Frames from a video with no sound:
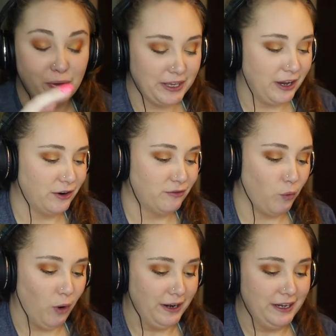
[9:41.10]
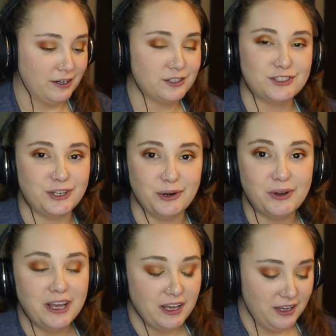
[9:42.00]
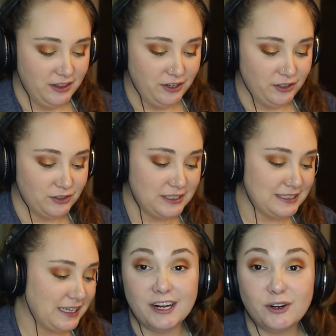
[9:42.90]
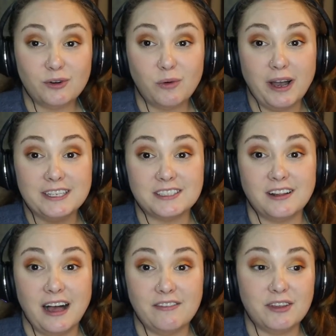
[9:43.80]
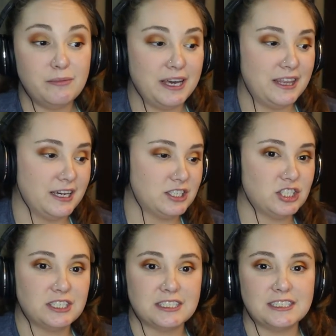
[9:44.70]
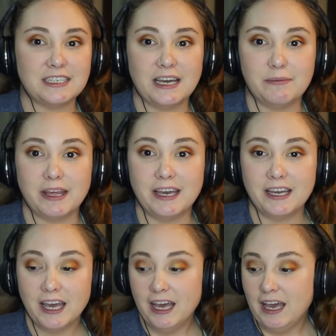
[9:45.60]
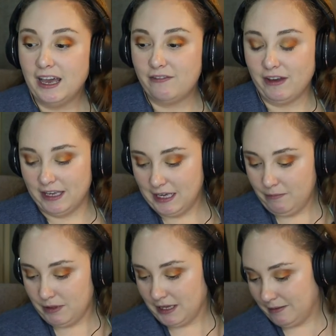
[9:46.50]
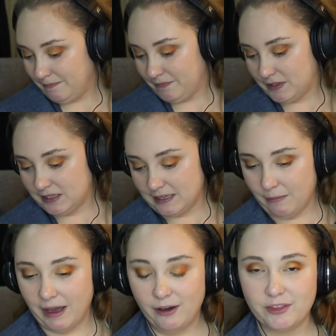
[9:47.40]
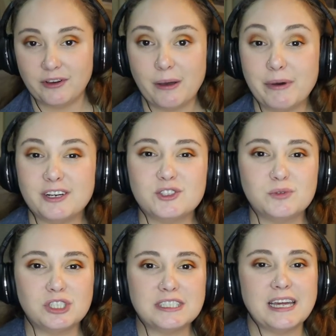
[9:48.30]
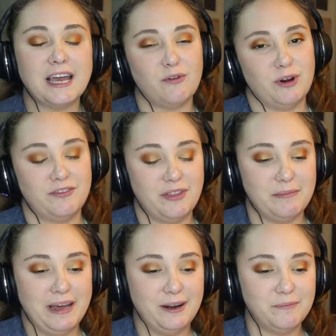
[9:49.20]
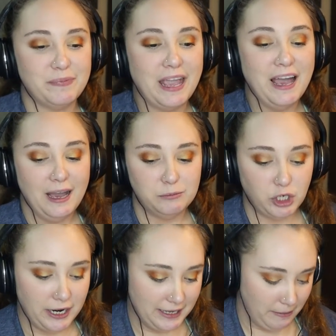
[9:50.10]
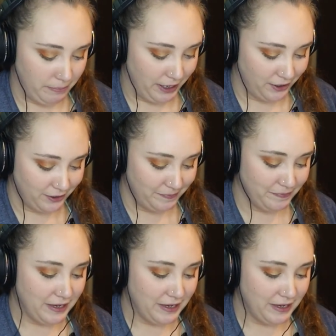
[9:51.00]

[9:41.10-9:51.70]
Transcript: only out of one ear, so they're useless. And I don't know why I still have them. I think it's just because I'm like, if I keep them, somehow they'll get better. So we're just gonna get rid of them now. I'm trying to get better.